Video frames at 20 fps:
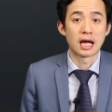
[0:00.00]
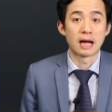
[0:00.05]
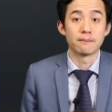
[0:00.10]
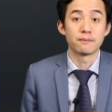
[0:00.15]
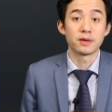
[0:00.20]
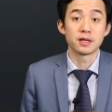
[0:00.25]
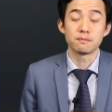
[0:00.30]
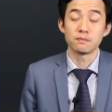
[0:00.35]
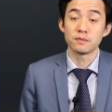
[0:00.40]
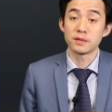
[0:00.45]

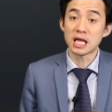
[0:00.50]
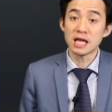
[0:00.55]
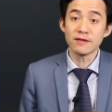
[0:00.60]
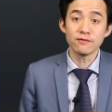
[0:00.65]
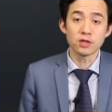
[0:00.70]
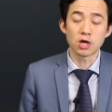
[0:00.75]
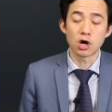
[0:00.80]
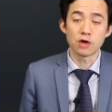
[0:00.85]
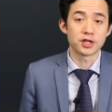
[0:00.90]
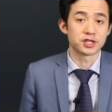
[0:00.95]
But
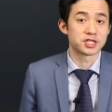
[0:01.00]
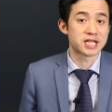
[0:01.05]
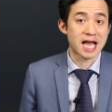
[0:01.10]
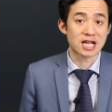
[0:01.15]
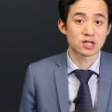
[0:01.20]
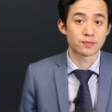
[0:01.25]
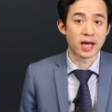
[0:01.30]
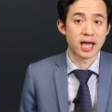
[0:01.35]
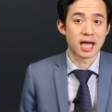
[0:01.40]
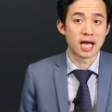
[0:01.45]
even though the
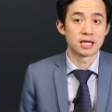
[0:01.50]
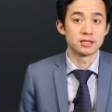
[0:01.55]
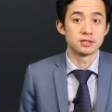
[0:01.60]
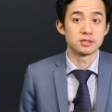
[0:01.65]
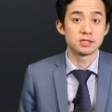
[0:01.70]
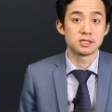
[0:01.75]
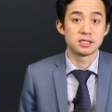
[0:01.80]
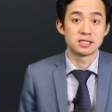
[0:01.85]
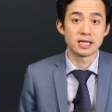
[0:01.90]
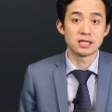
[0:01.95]
taxpayer
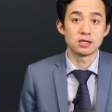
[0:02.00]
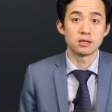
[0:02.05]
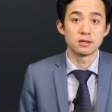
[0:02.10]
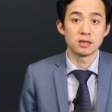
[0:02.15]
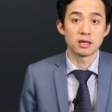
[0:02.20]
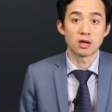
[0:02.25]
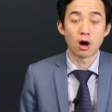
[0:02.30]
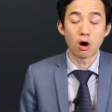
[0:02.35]
did